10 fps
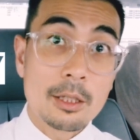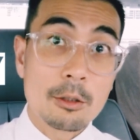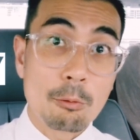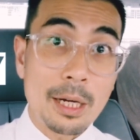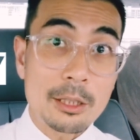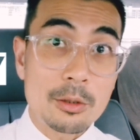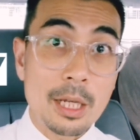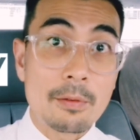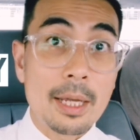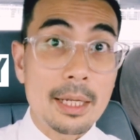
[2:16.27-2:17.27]
the right to
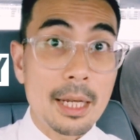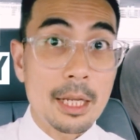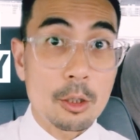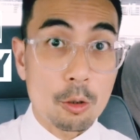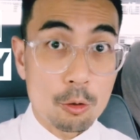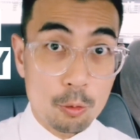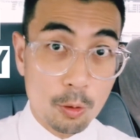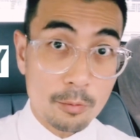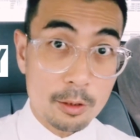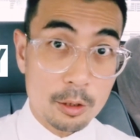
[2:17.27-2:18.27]
have care and
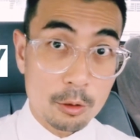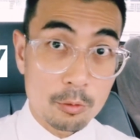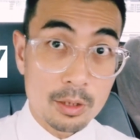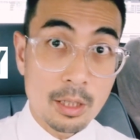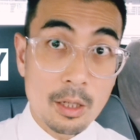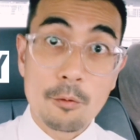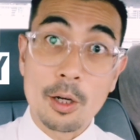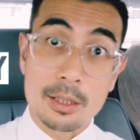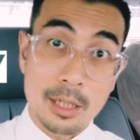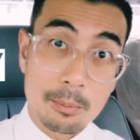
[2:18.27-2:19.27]
control of the children,
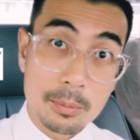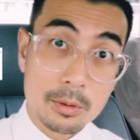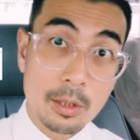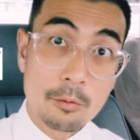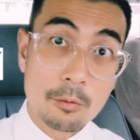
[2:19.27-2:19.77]
for example,